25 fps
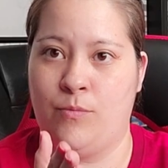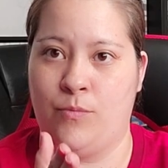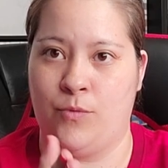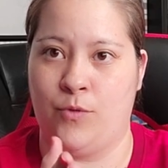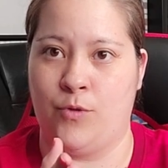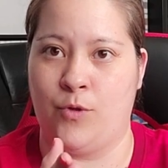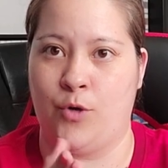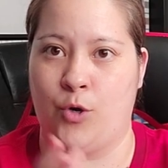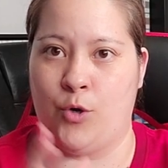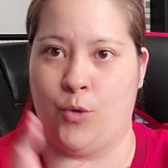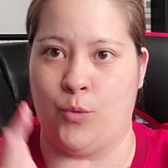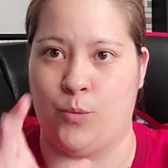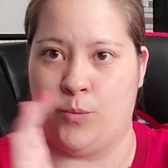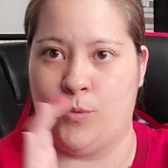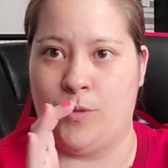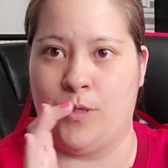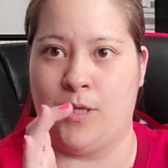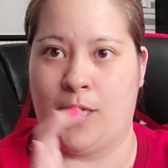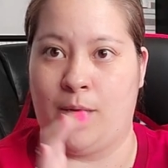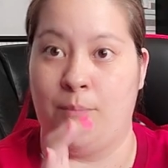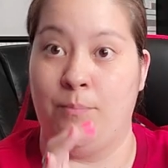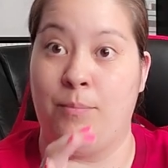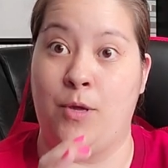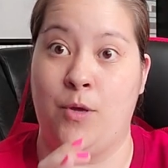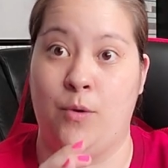through the
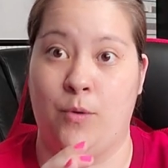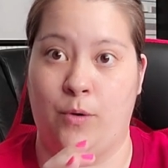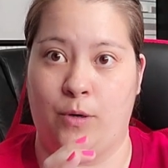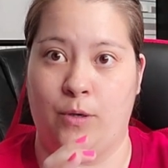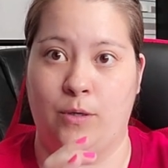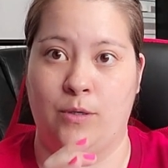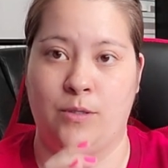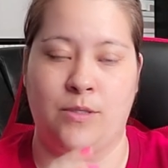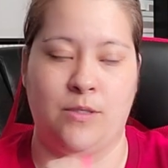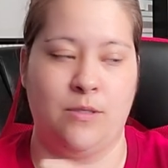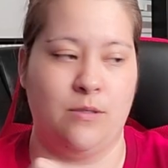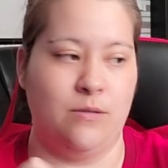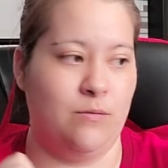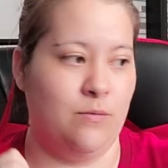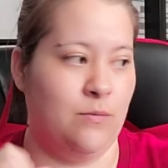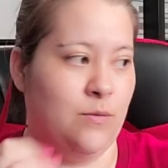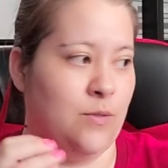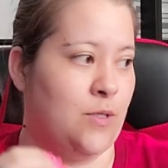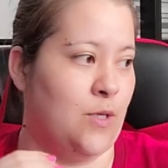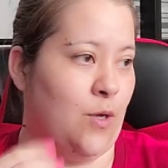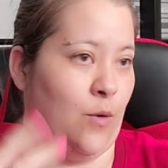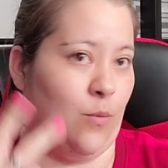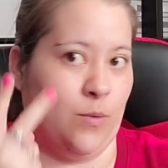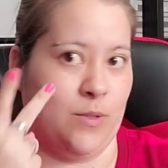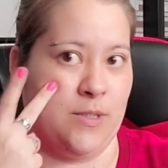computers.
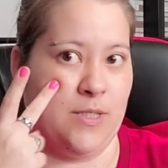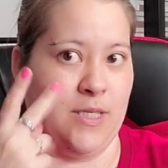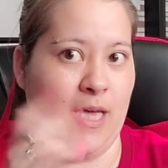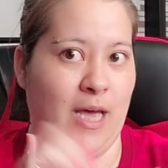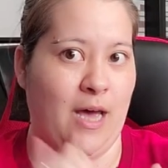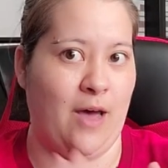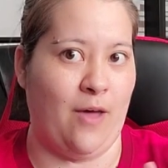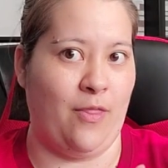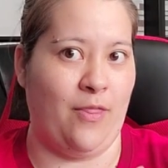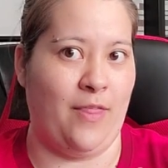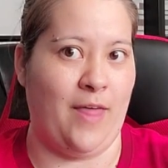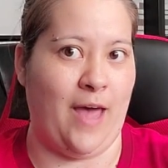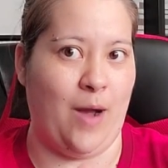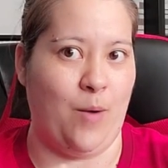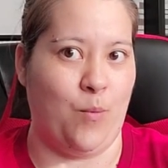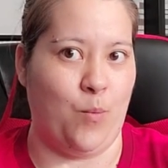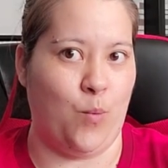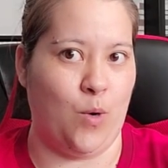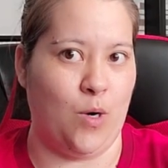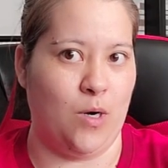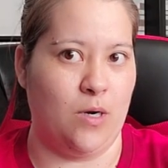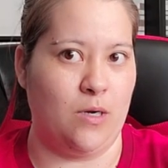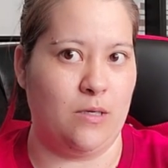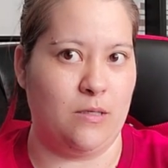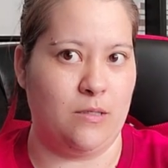So we'll see how that
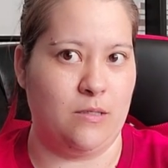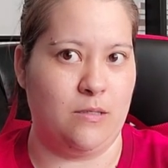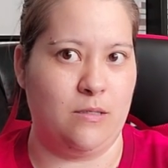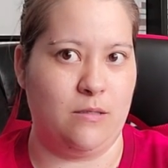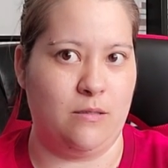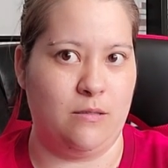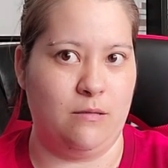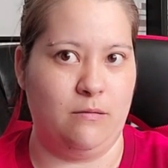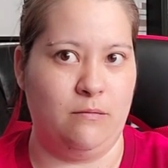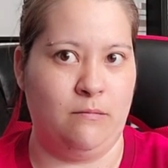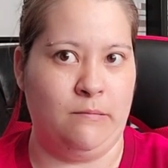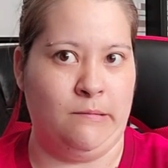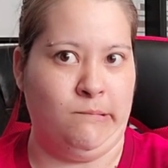works